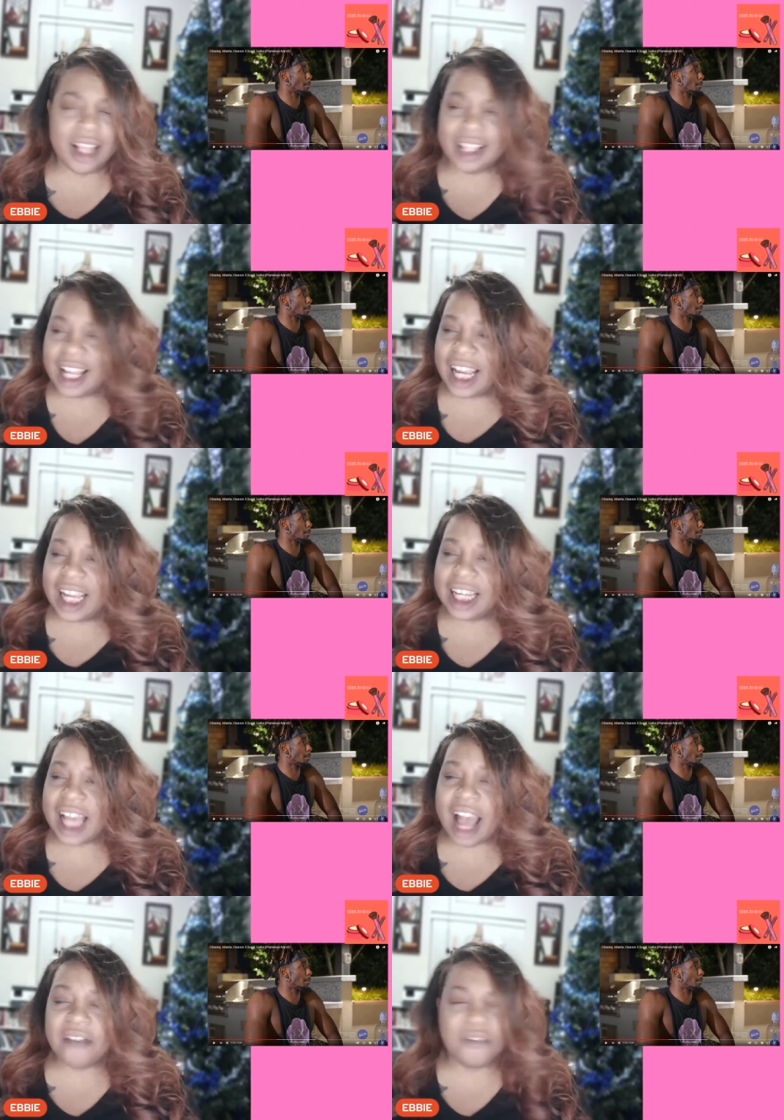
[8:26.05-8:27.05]
Like,
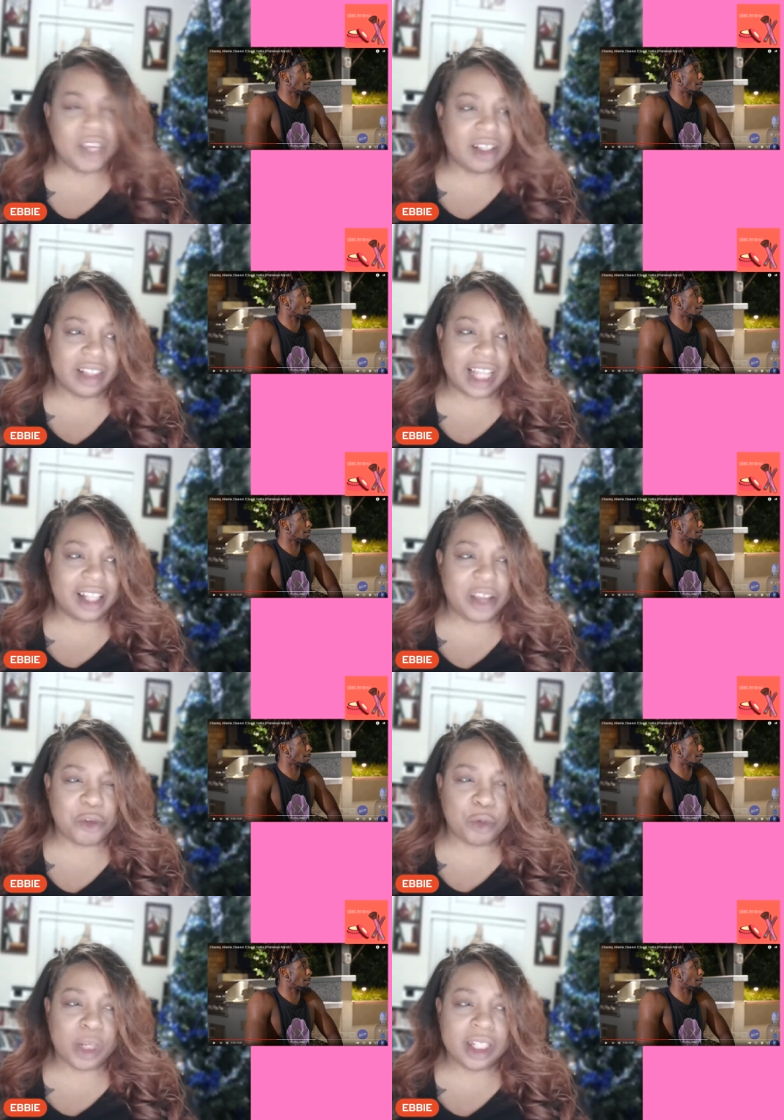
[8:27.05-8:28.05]
I feel like they're
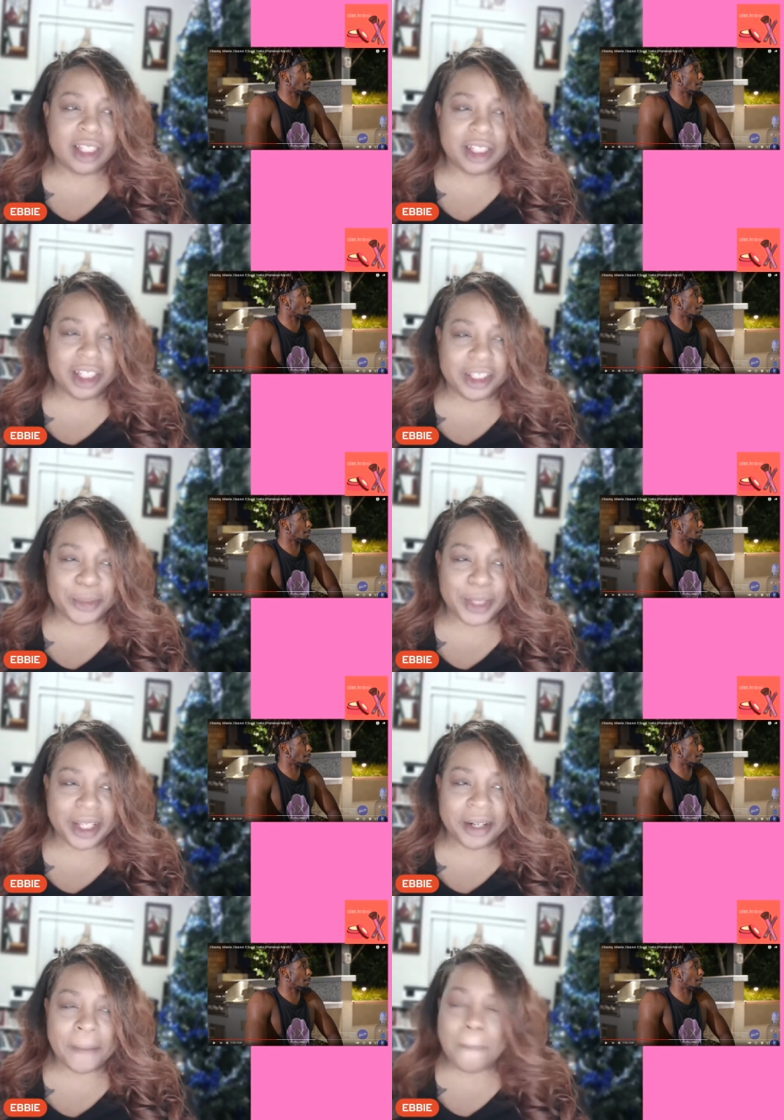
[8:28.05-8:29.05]
really
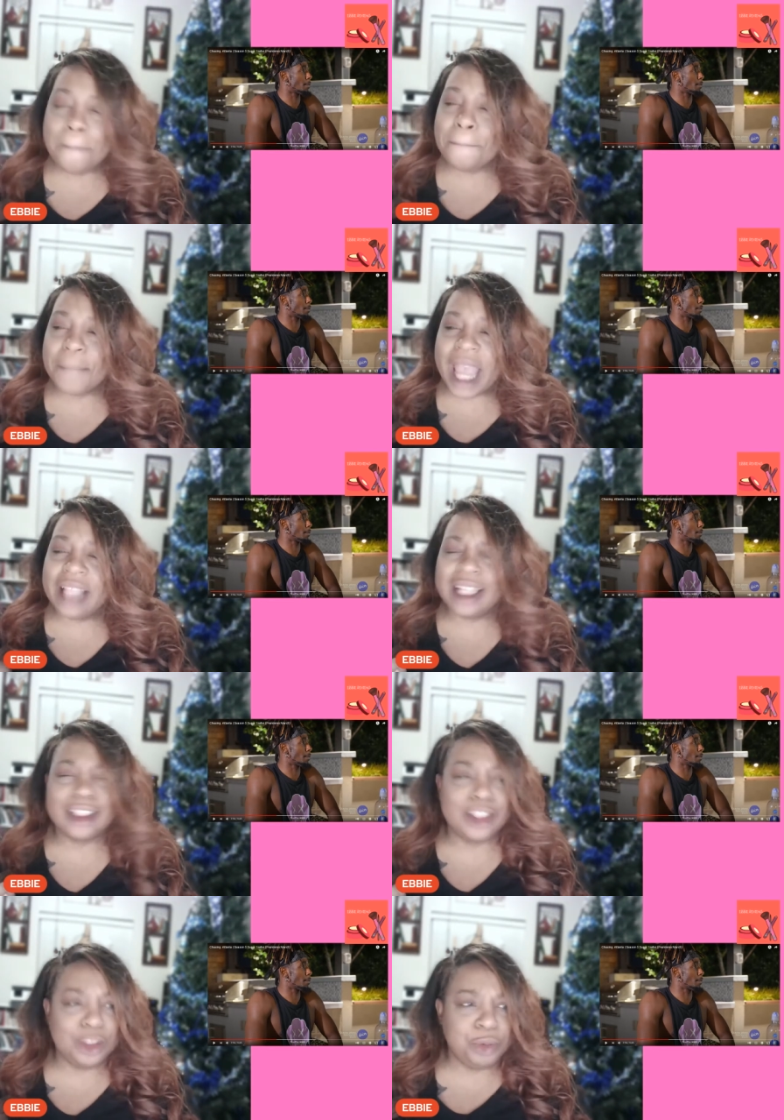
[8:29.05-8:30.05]
genuine and they're
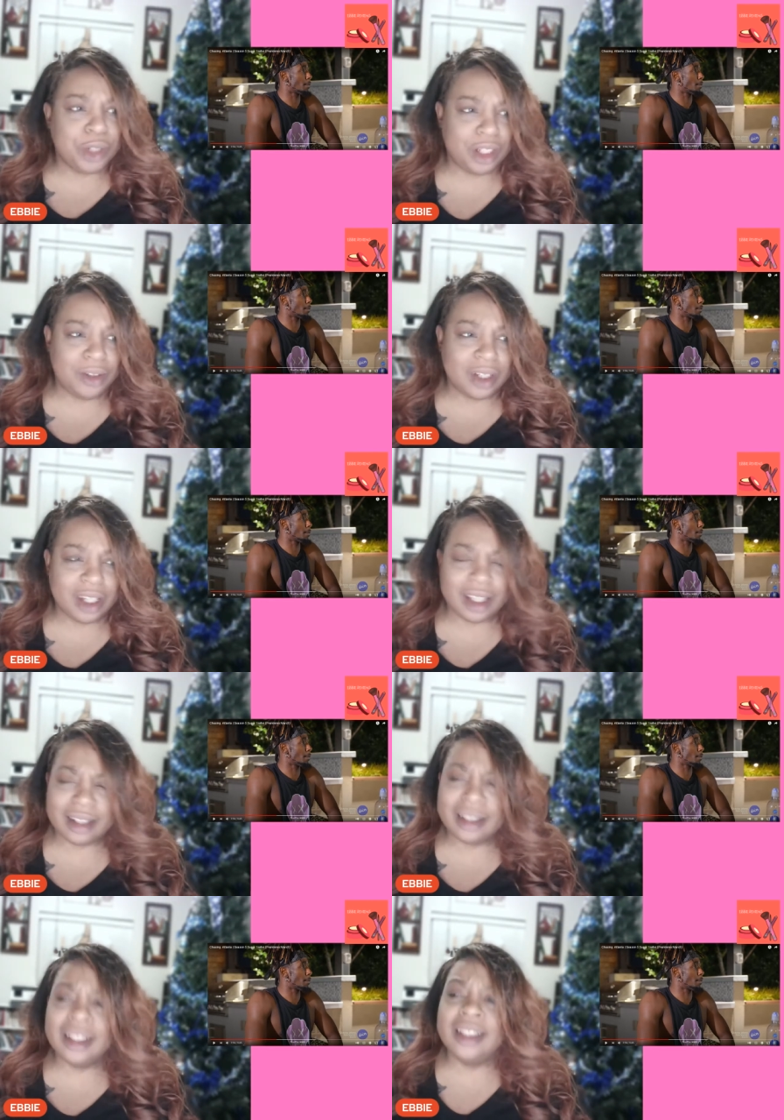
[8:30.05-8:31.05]
super cute
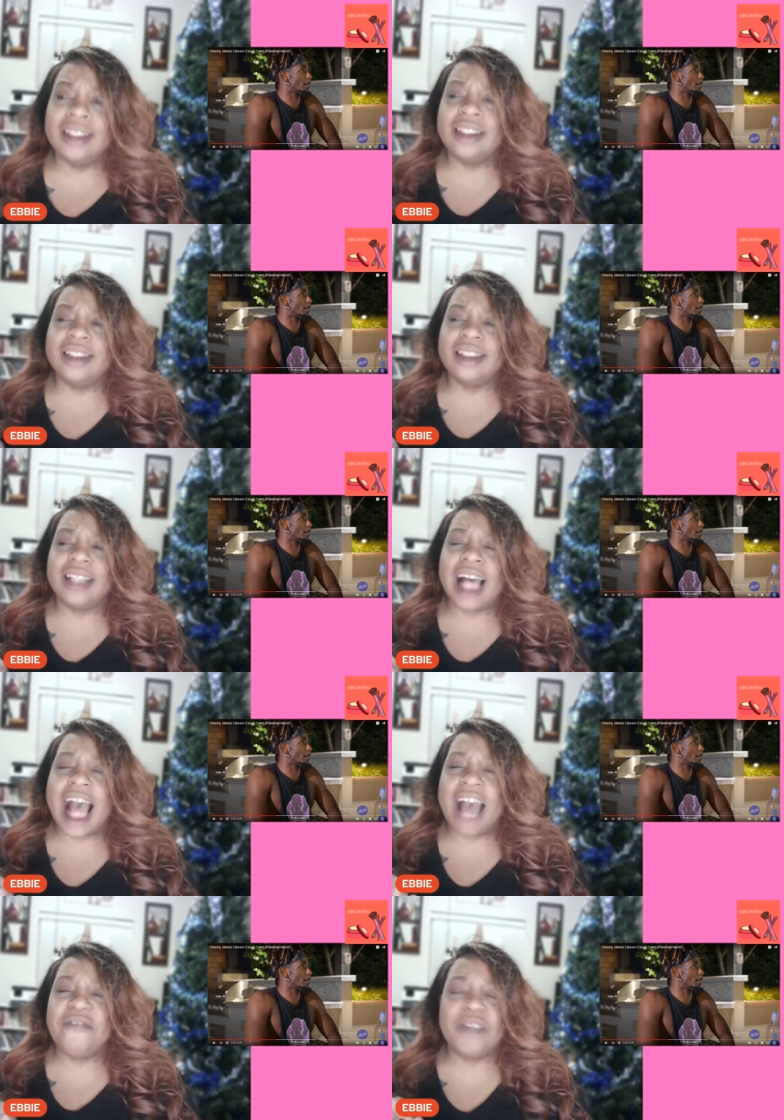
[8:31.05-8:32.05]
together.
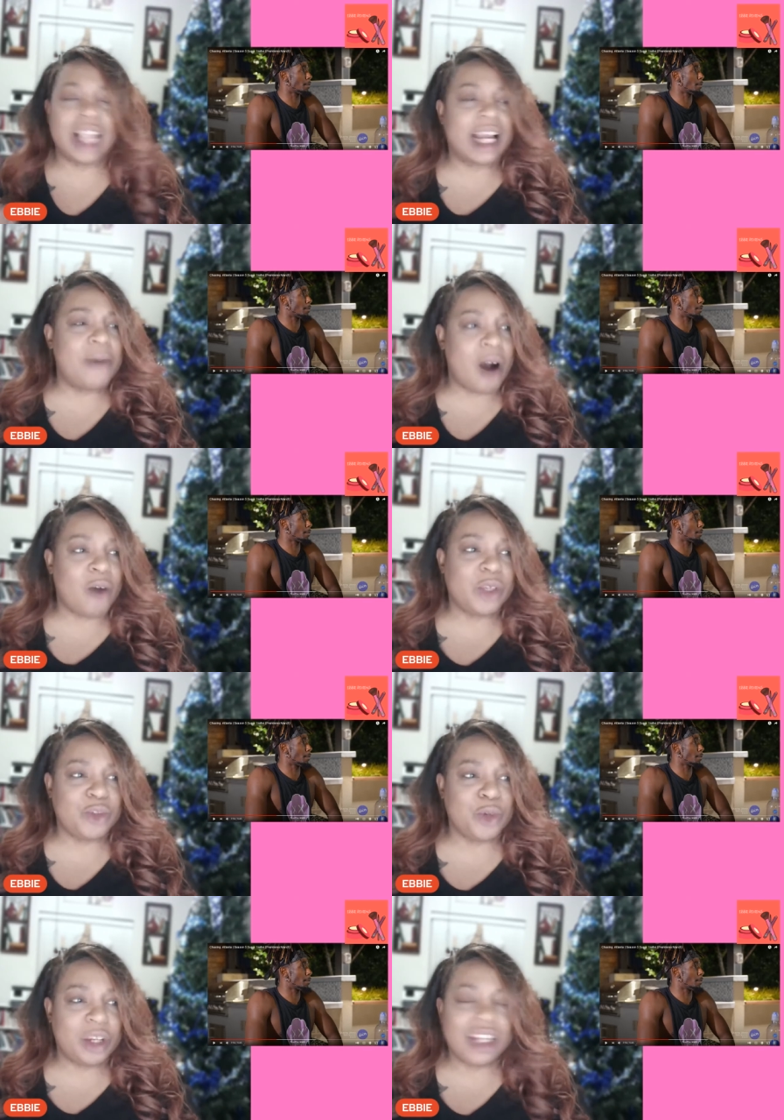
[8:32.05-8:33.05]
I feel like I'm always
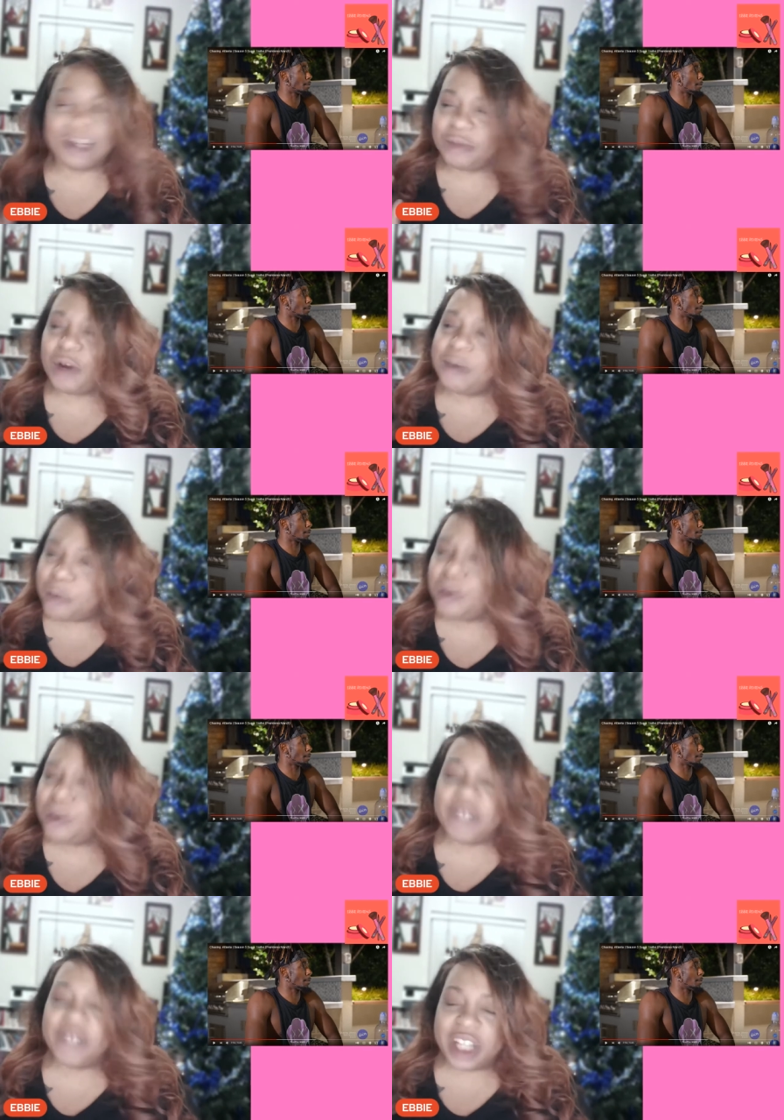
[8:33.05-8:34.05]
rooting. I'm
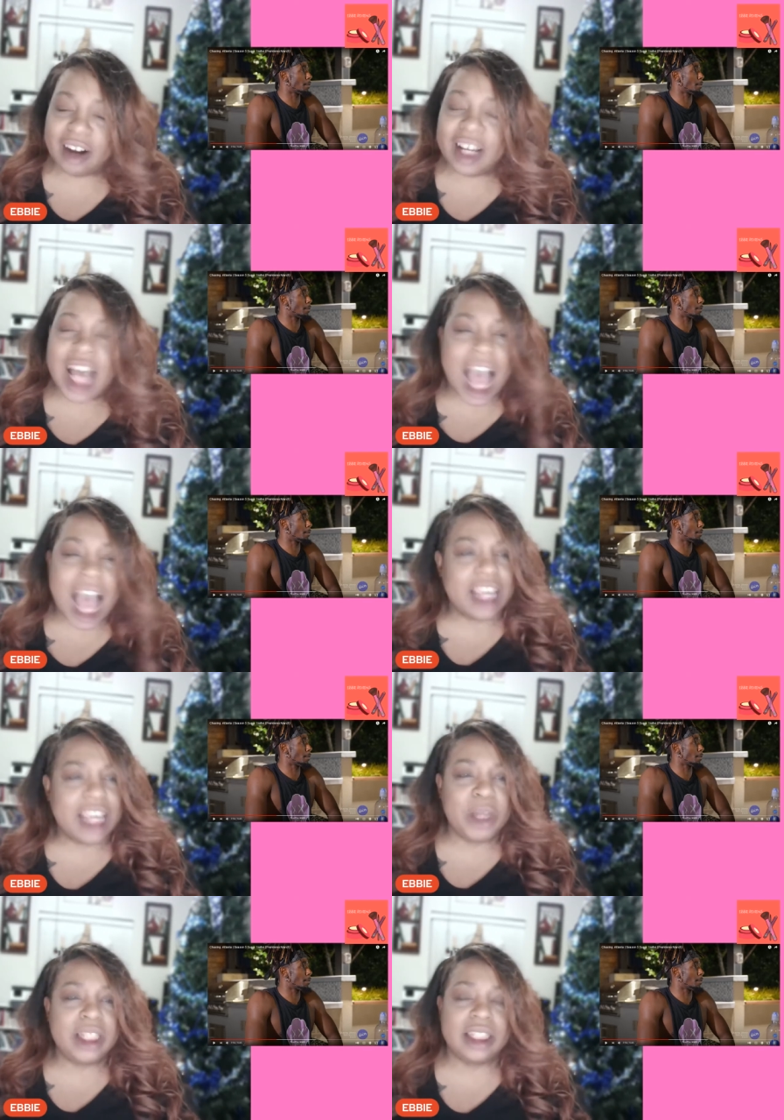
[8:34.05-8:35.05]
rooting for y'all. I
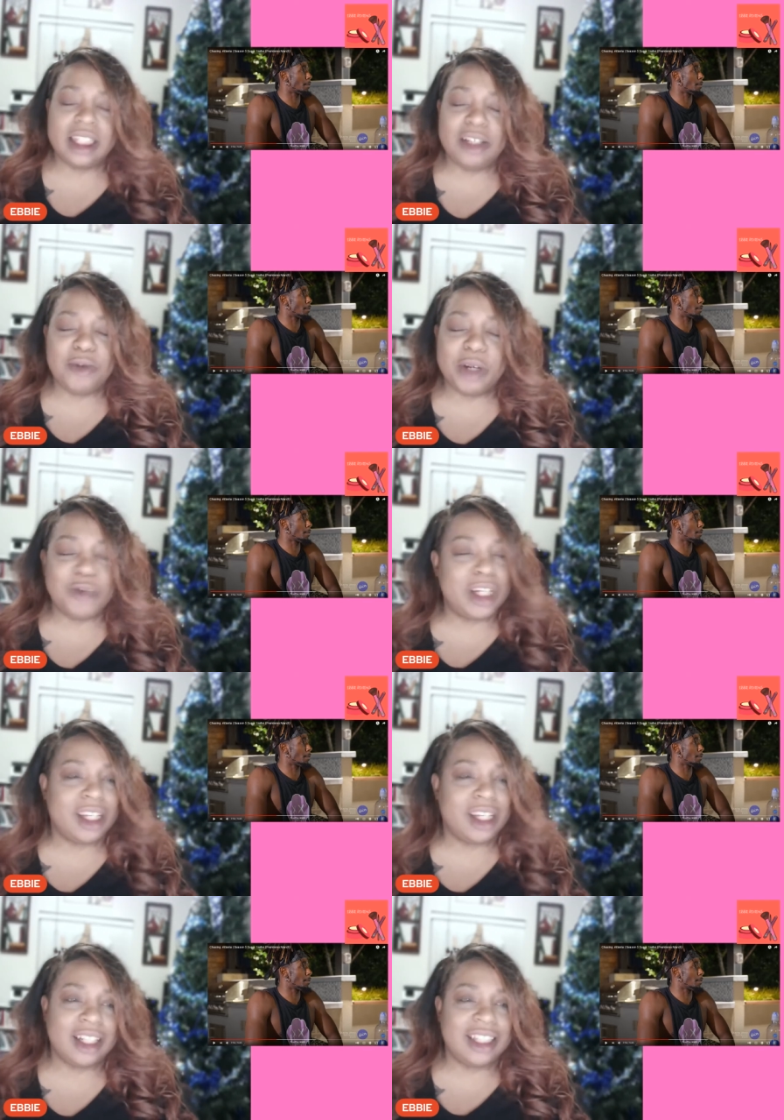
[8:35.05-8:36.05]
can't wait to see what
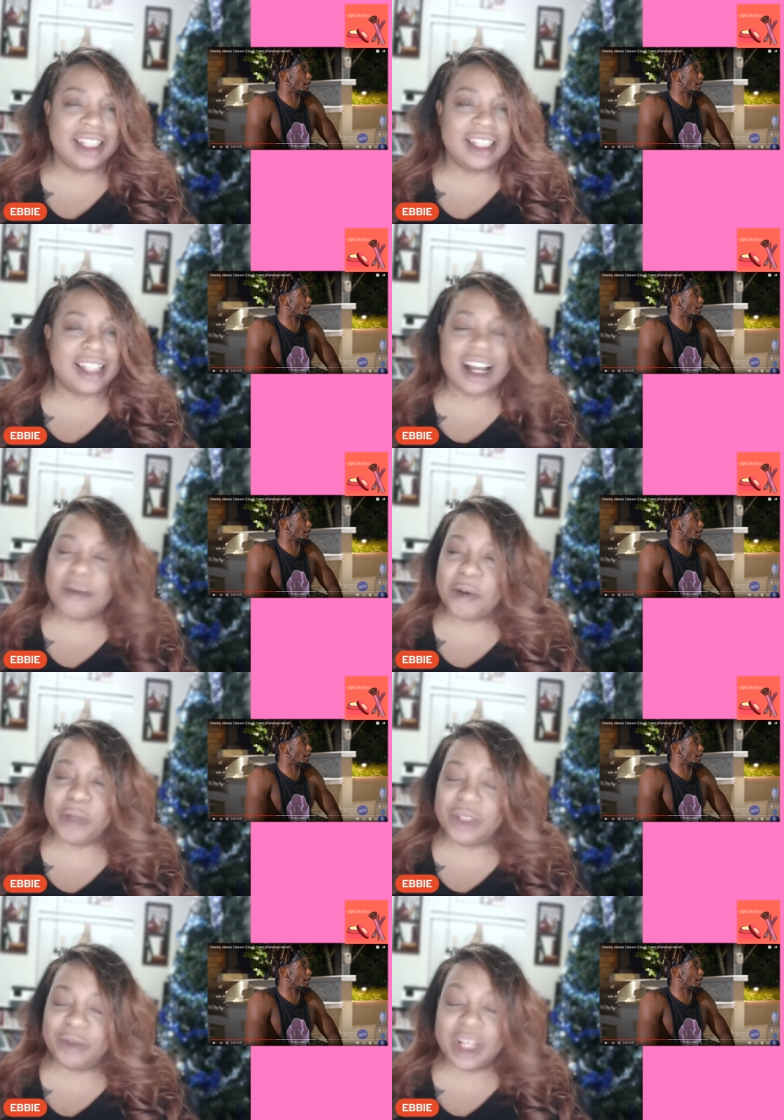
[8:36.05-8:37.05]
ridiculousness y'all come up with.